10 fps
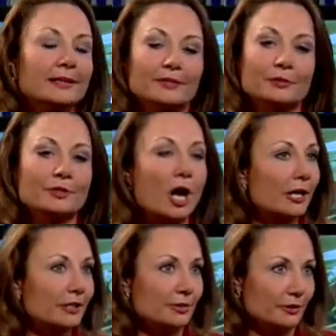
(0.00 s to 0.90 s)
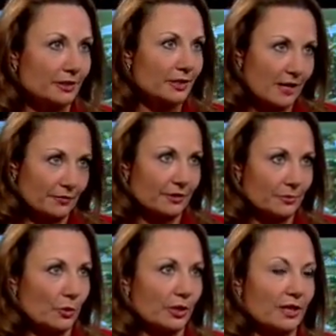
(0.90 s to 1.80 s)
If they're not a union-covered
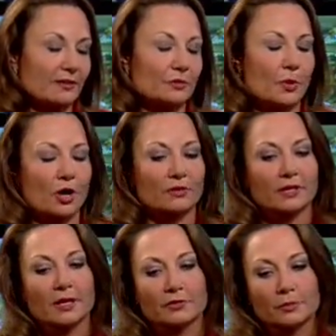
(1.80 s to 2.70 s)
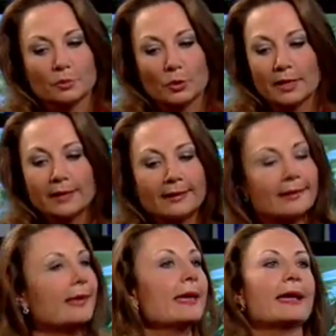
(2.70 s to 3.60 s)
employee, a collective bargaining-covered employee,
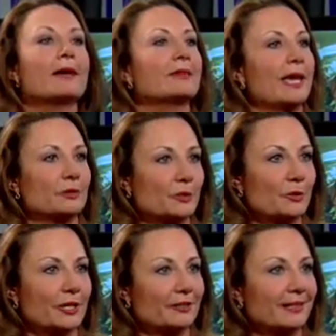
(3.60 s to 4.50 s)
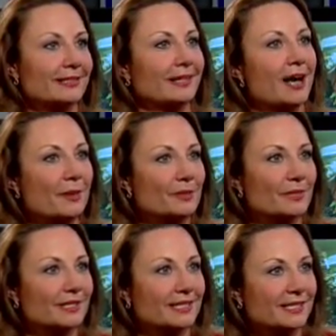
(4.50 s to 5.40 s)
they can't have counsel there. That's a common
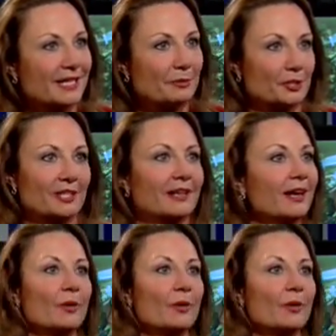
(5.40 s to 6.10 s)
misconception.